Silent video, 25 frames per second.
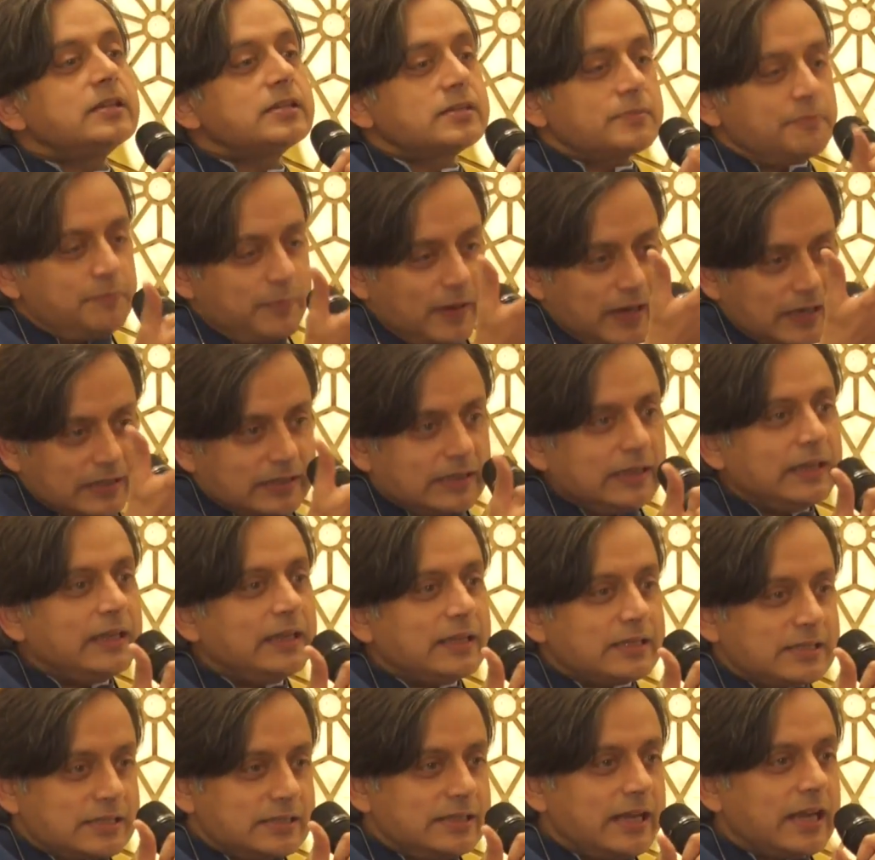is
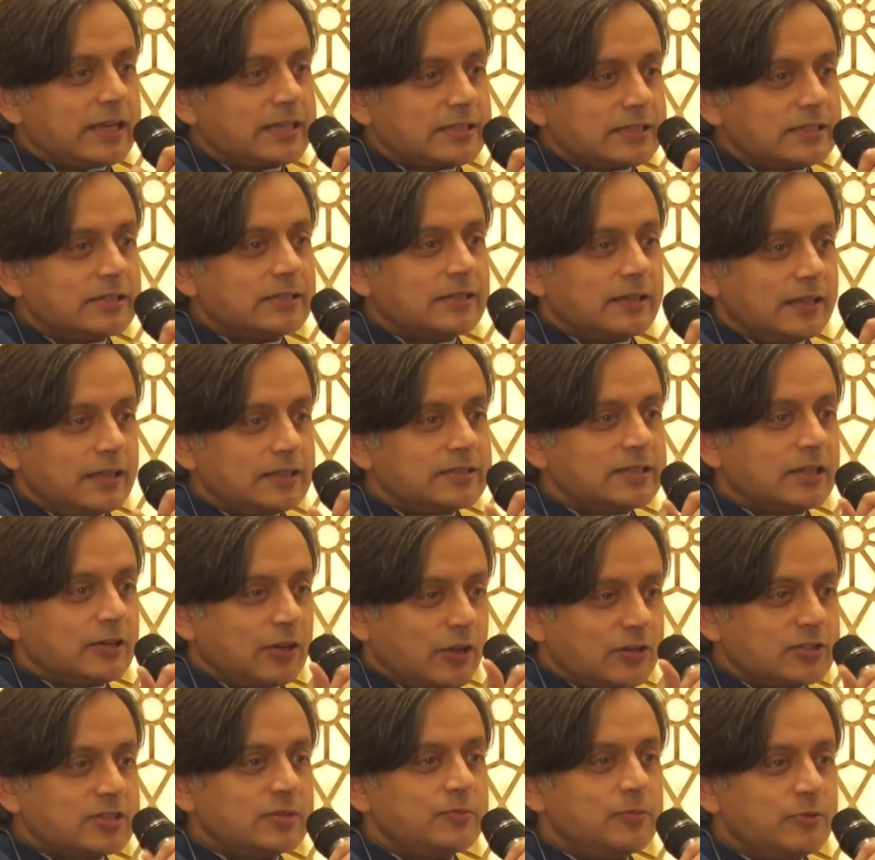partly it's national, it's a
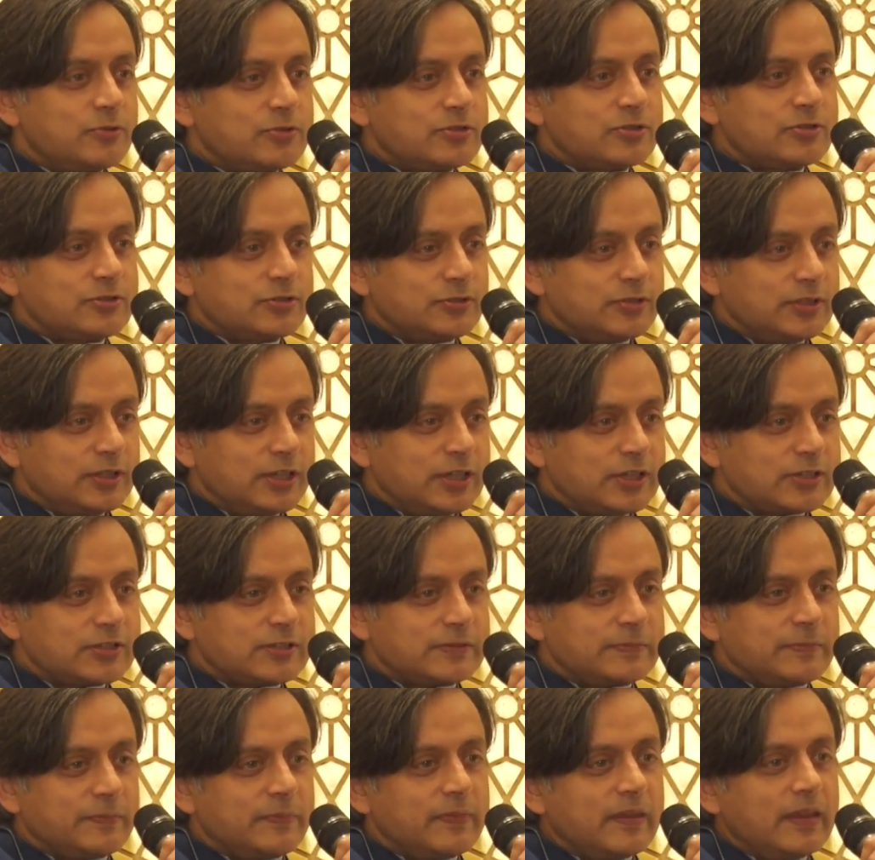contribution to the
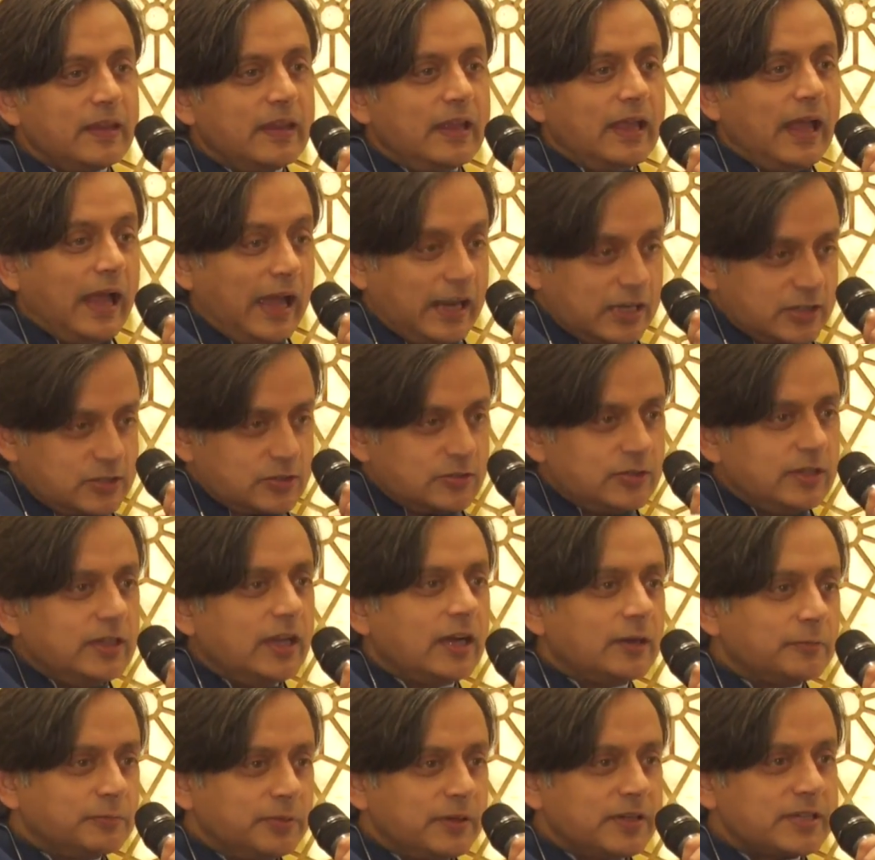nation and to the
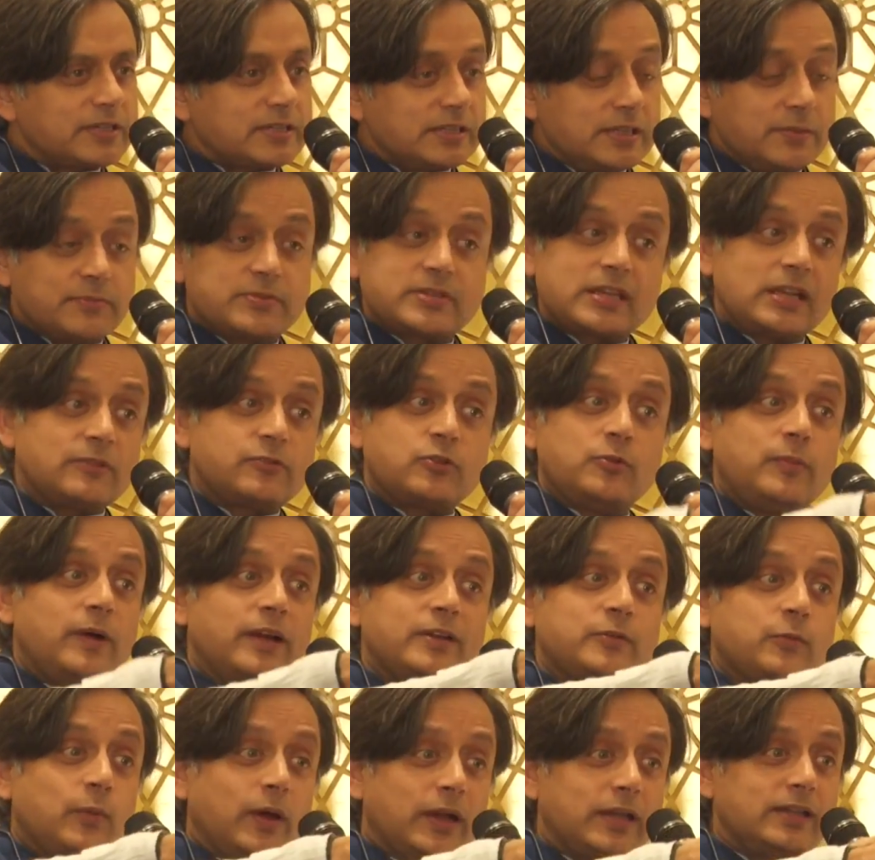young person himself who
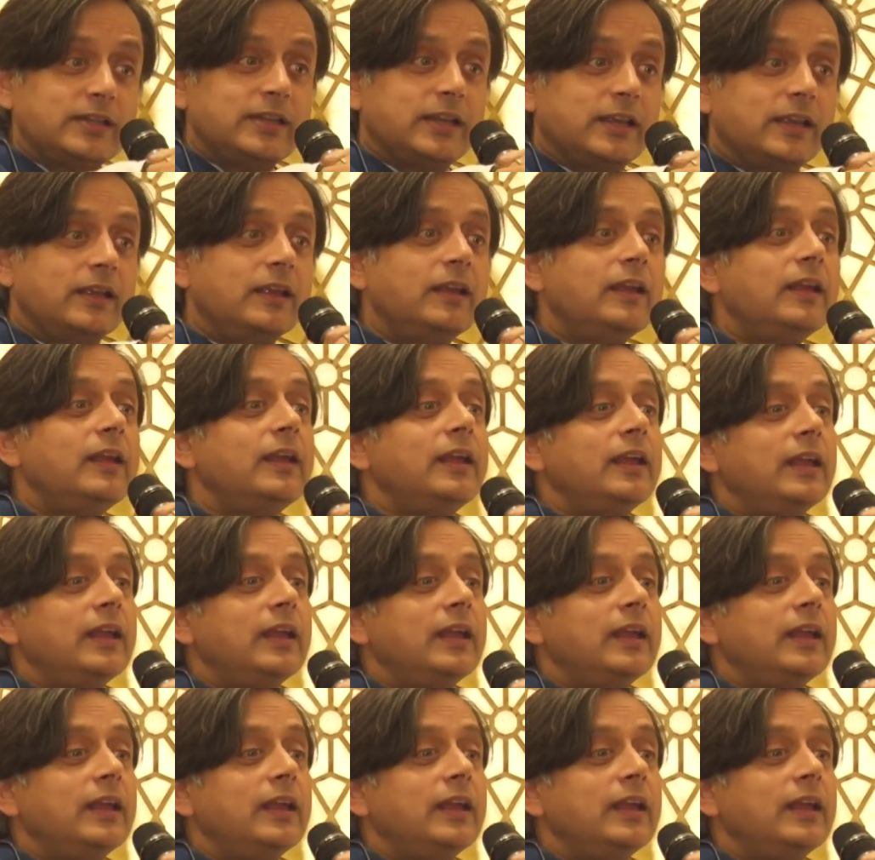might one day,